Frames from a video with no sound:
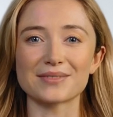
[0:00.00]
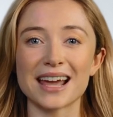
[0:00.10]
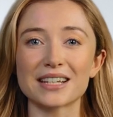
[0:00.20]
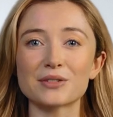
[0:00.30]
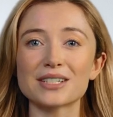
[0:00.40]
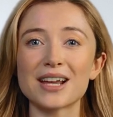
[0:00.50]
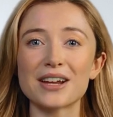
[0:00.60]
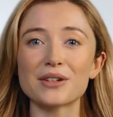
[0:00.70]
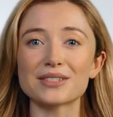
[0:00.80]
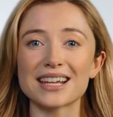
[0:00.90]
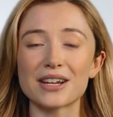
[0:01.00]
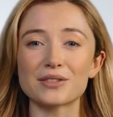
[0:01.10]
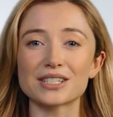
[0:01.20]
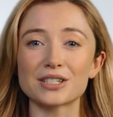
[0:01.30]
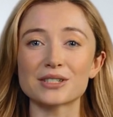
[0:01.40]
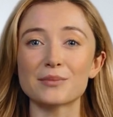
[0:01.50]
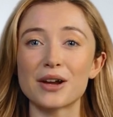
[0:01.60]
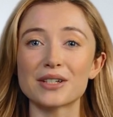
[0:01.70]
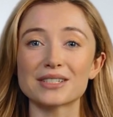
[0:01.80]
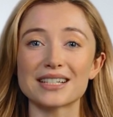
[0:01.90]
And there's the matter of data retention
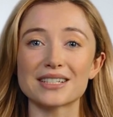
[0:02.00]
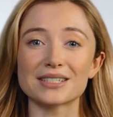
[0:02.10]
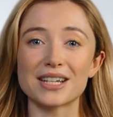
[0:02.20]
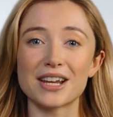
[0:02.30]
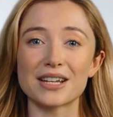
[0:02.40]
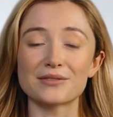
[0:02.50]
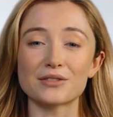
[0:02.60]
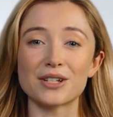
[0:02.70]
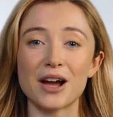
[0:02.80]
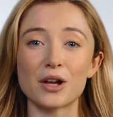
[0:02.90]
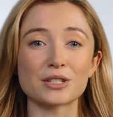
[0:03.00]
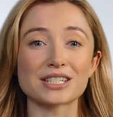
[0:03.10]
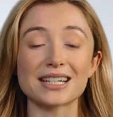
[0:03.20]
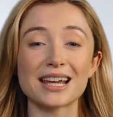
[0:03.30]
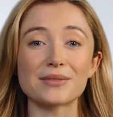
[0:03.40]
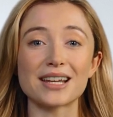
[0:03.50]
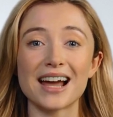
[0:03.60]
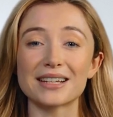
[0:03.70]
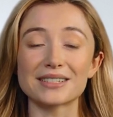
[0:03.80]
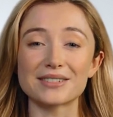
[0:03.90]
policies. How long should data be
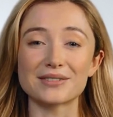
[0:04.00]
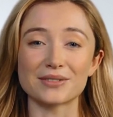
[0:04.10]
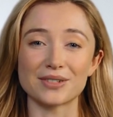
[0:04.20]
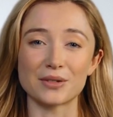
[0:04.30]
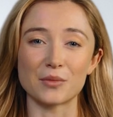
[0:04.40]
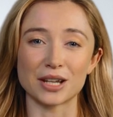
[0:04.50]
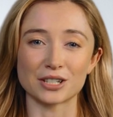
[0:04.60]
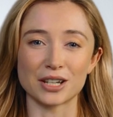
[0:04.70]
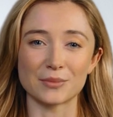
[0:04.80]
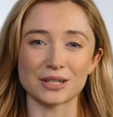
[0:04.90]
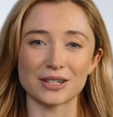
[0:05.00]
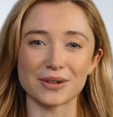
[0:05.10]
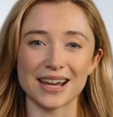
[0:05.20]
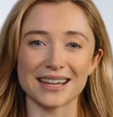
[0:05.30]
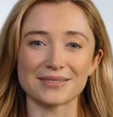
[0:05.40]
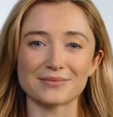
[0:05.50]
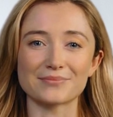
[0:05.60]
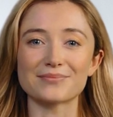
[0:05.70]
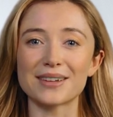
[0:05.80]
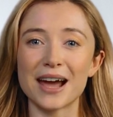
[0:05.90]
kept? When should it be deleted?
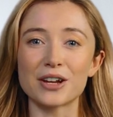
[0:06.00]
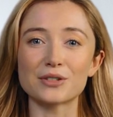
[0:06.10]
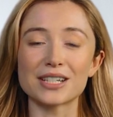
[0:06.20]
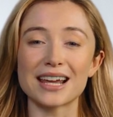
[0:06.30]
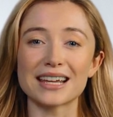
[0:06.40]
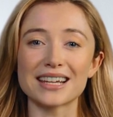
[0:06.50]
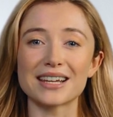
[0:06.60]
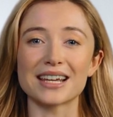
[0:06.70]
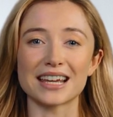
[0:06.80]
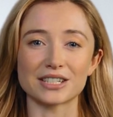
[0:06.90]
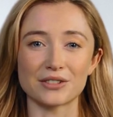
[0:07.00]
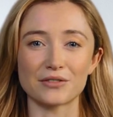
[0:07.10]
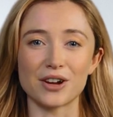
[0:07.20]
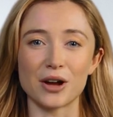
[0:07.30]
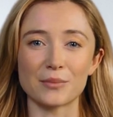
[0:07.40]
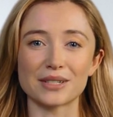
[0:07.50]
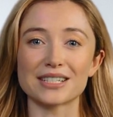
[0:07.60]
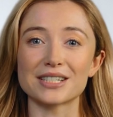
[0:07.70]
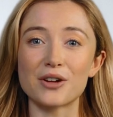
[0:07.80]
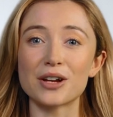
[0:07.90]
Understanding communication flow
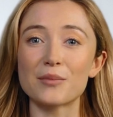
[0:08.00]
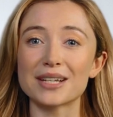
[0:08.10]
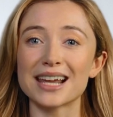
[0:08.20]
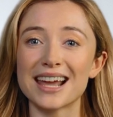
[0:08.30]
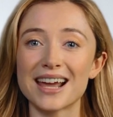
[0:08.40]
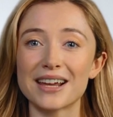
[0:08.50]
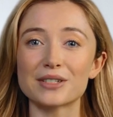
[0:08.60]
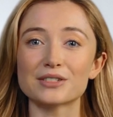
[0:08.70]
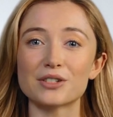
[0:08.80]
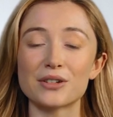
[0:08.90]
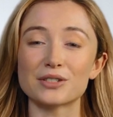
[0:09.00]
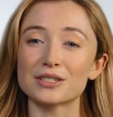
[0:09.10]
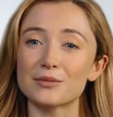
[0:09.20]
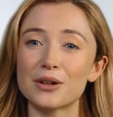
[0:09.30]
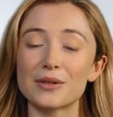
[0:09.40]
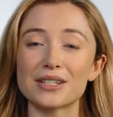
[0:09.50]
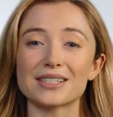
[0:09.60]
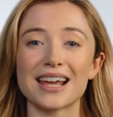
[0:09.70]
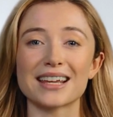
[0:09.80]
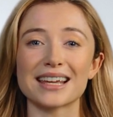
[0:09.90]
means knowing when data has served its purpose
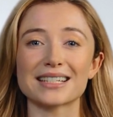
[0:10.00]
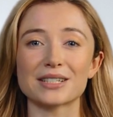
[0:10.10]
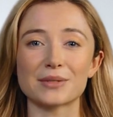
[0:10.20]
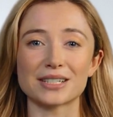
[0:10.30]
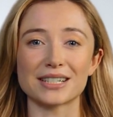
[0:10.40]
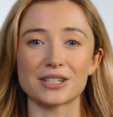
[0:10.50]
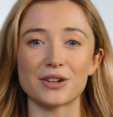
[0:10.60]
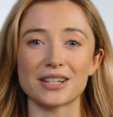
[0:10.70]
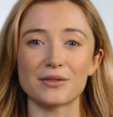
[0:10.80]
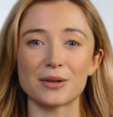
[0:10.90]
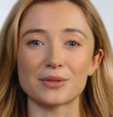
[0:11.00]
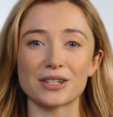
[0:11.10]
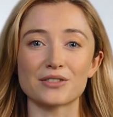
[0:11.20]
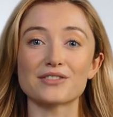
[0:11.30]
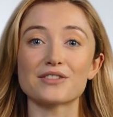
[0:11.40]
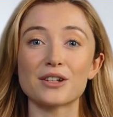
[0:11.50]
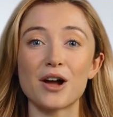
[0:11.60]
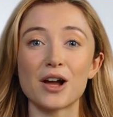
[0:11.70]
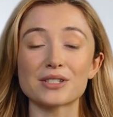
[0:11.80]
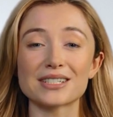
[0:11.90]
and needs to be securely removed from
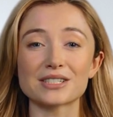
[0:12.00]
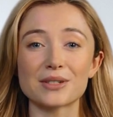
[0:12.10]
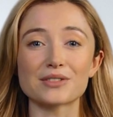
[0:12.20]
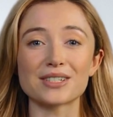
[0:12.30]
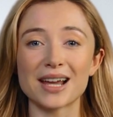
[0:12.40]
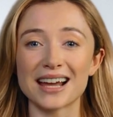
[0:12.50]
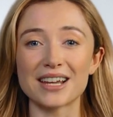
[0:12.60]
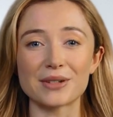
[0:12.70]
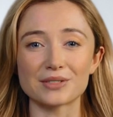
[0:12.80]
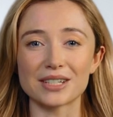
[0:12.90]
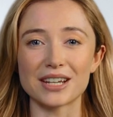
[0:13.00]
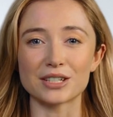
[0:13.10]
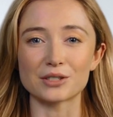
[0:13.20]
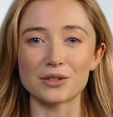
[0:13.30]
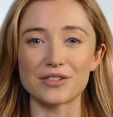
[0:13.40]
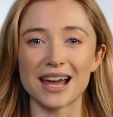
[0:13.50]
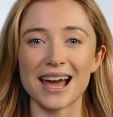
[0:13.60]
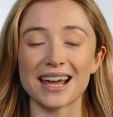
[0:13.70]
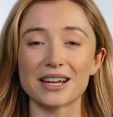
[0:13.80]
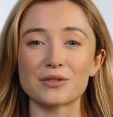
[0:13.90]
all systems and backups to prevent
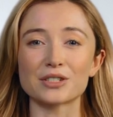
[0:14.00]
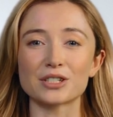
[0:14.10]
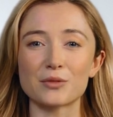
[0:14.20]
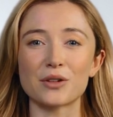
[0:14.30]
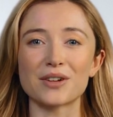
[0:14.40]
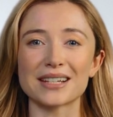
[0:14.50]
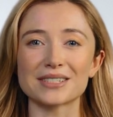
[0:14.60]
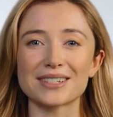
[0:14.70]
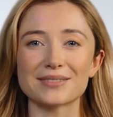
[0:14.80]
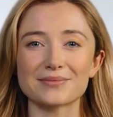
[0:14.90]
any residual risk.